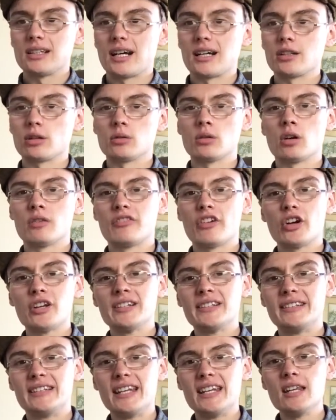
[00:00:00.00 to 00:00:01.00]
I don't know, very
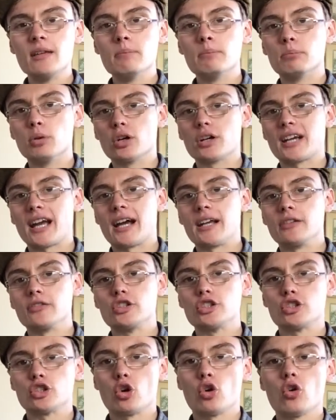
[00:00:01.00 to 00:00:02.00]
deep but kind of
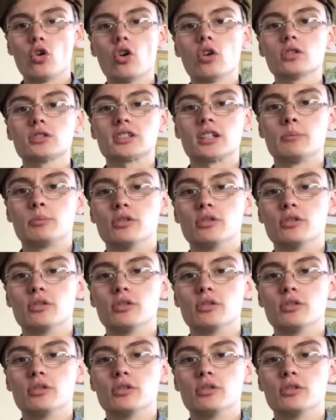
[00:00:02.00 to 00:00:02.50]
short.